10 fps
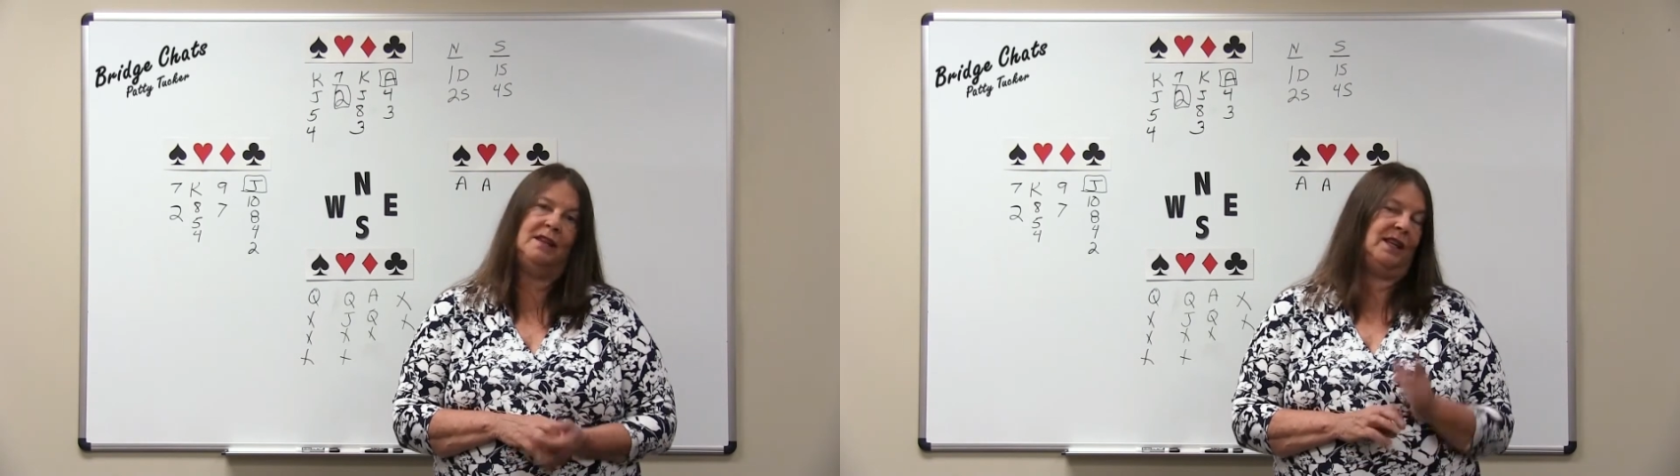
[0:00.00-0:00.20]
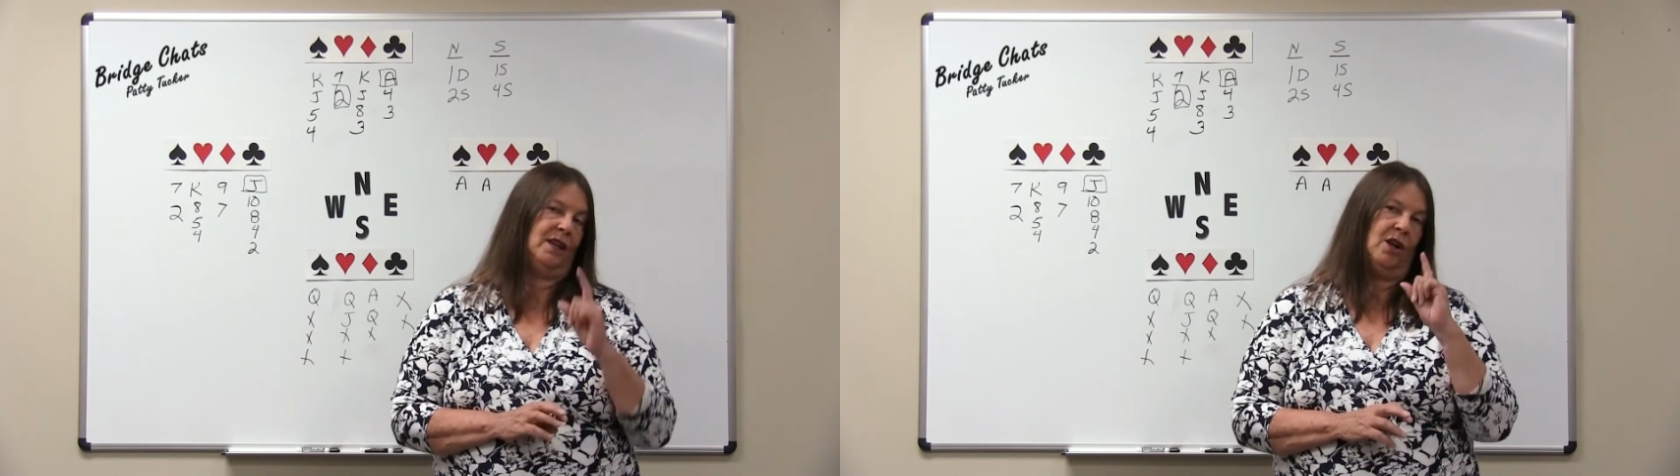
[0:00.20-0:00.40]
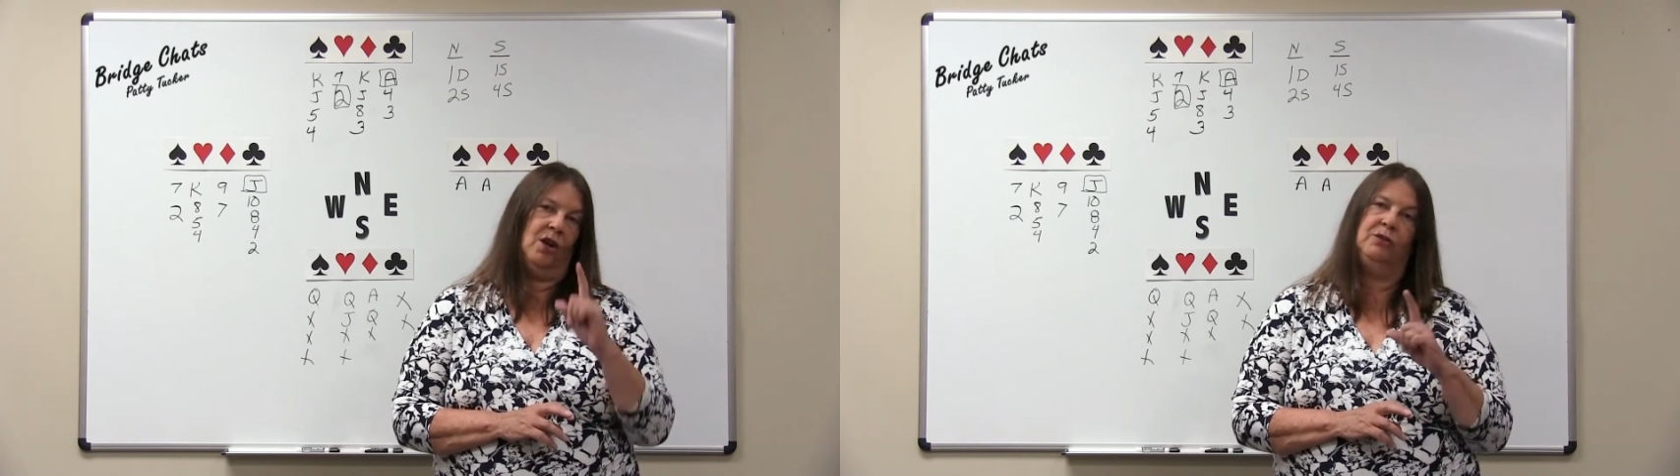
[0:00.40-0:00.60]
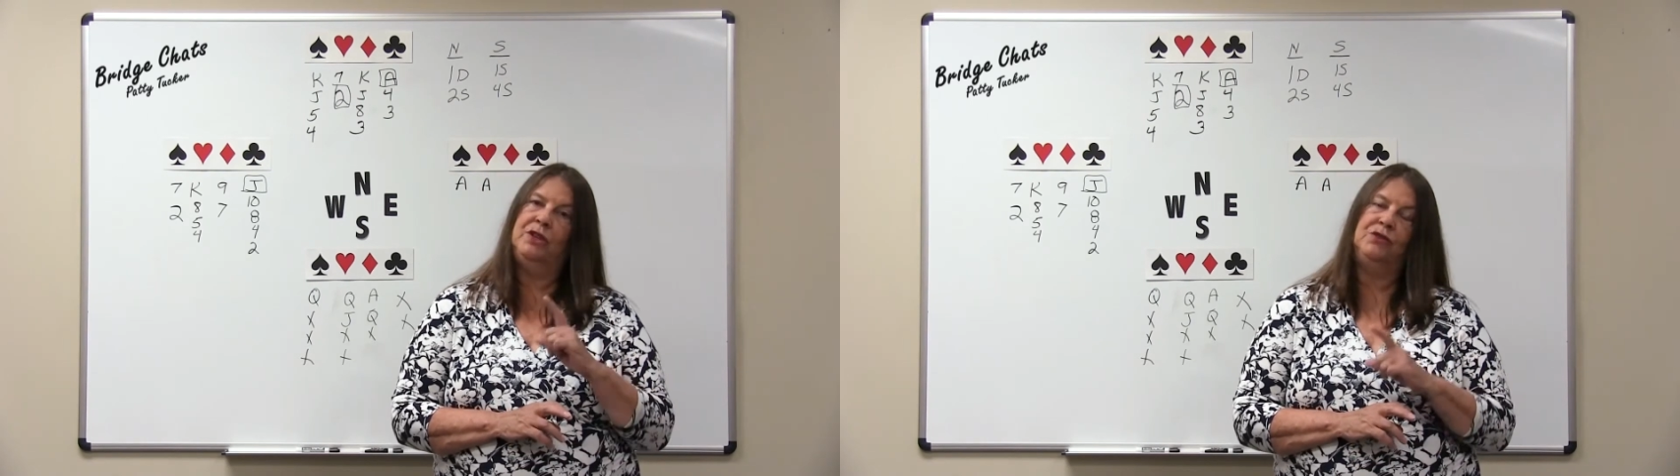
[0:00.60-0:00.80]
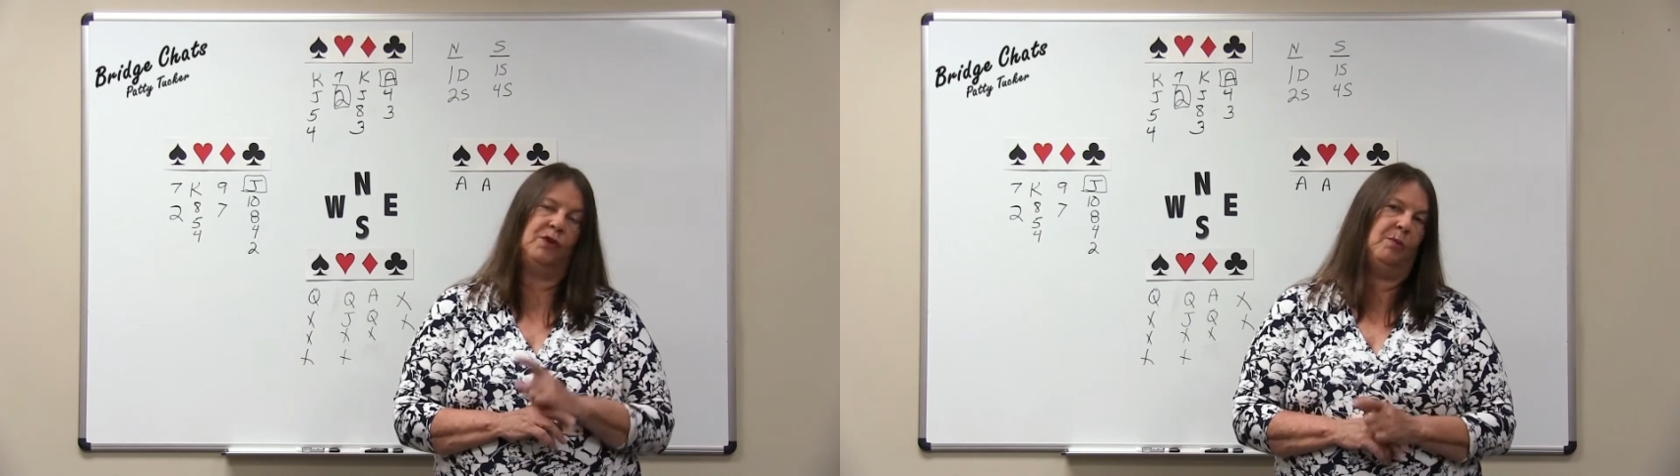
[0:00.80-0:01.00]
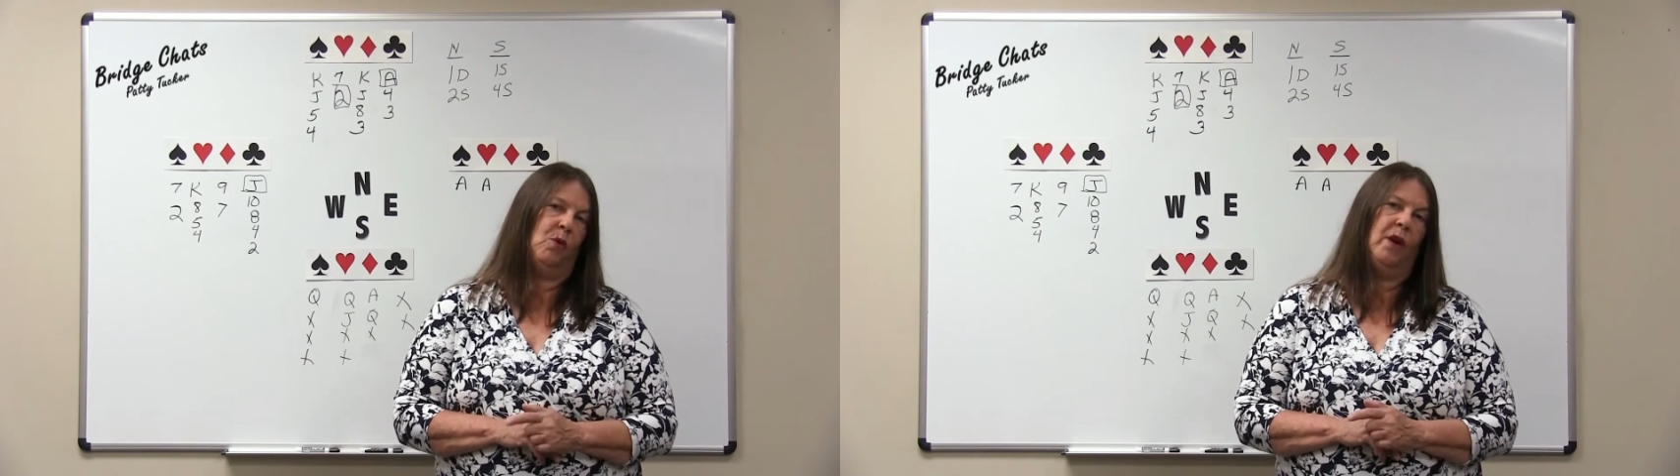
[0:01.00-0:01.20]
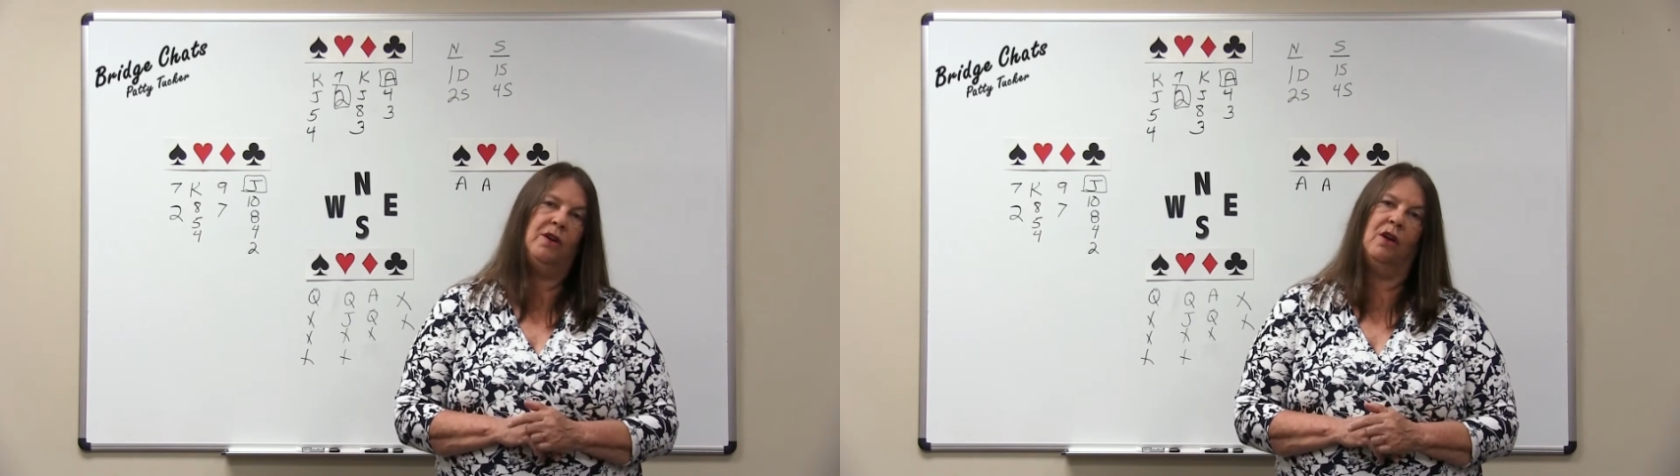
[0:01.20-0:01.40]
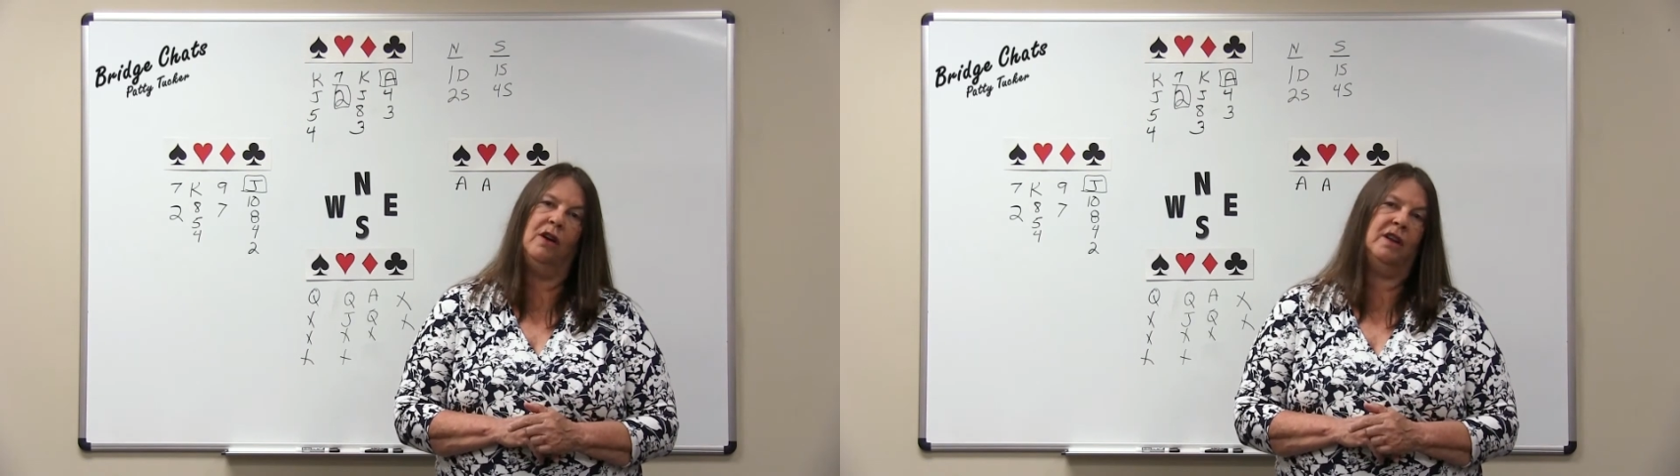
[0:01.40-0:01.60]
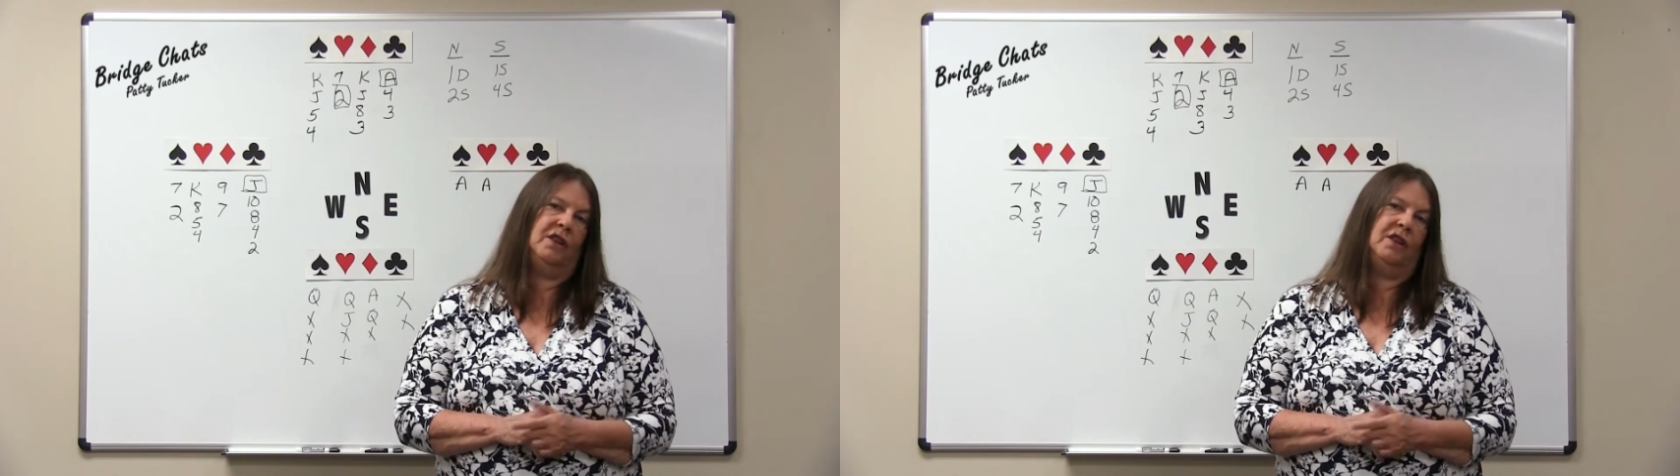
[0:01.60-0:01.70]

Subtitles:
he can only trump 1 heart.